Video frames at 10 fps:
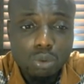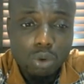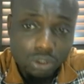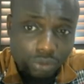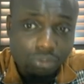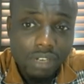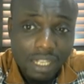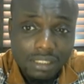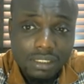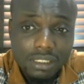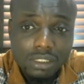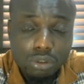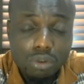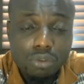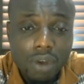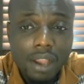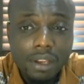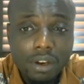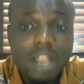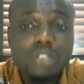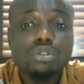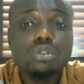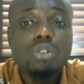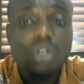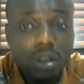what you've learned so far in order to